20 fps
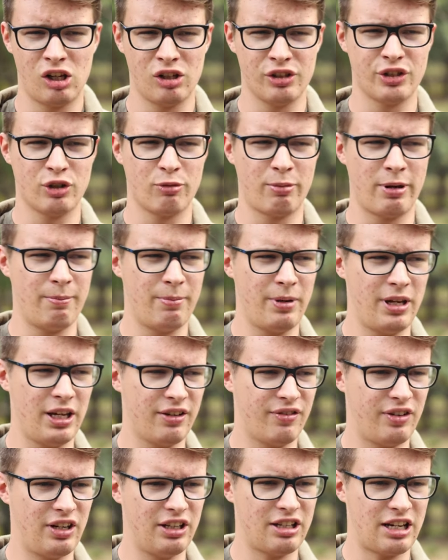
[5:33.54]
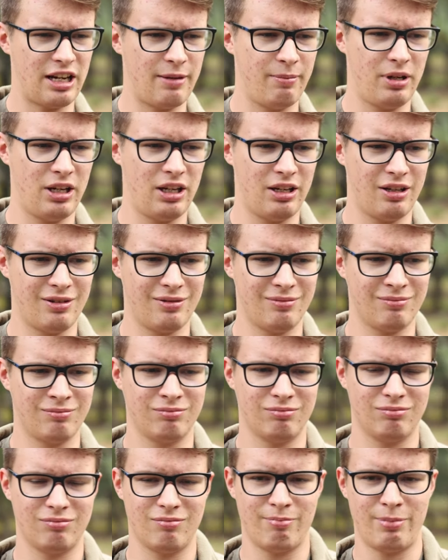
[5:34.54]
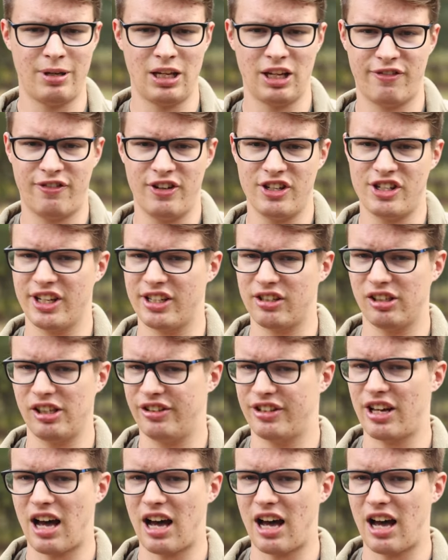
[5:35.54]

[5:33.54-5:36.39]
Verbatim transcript: Also by being fit I mean being physically